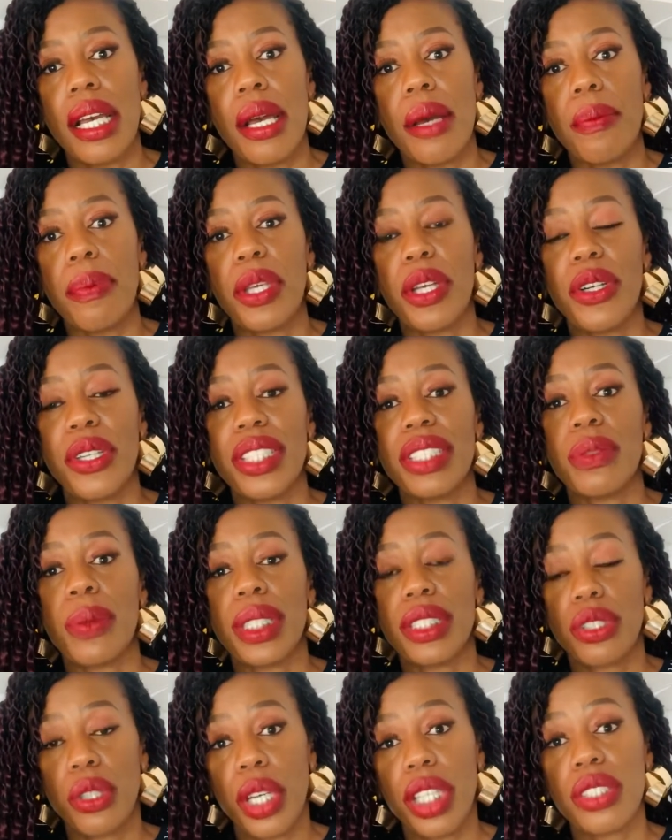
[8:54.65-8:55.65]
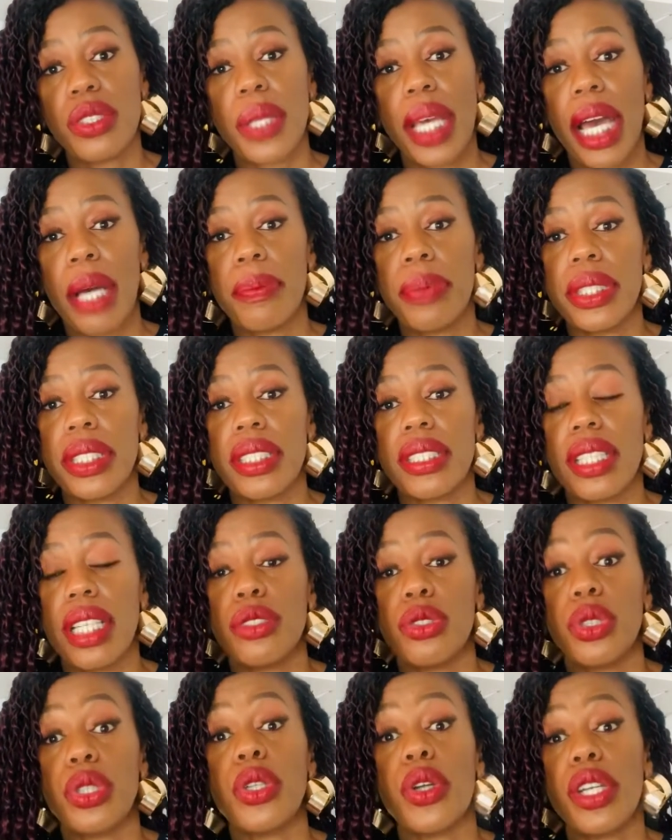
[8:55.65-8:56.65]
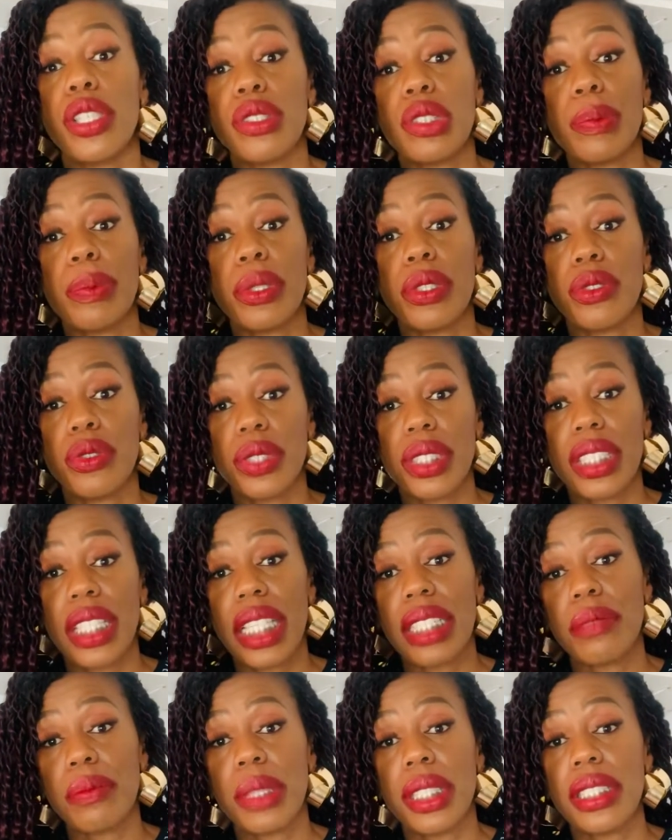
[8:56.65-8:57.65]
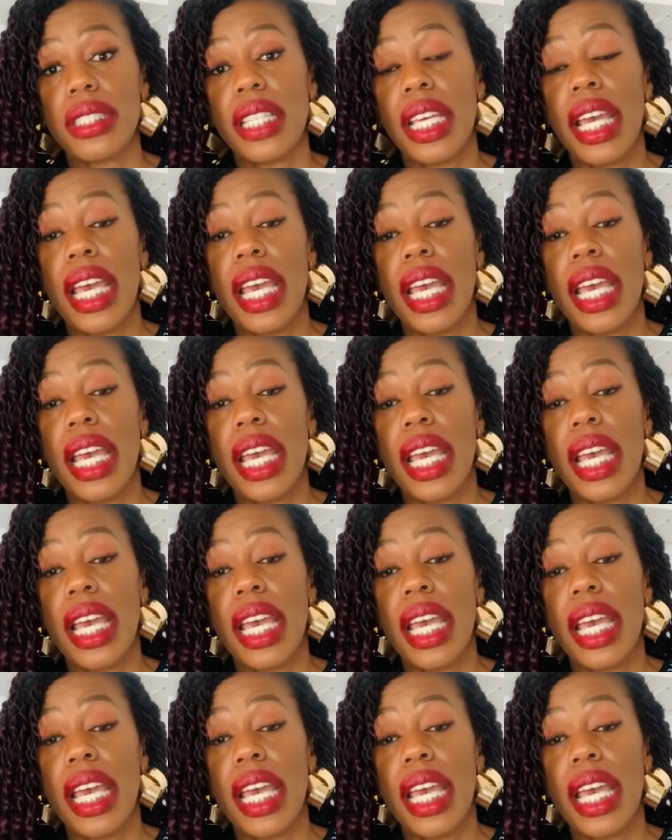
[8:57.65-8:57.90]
because what's going to happen is that you're going to build resentment.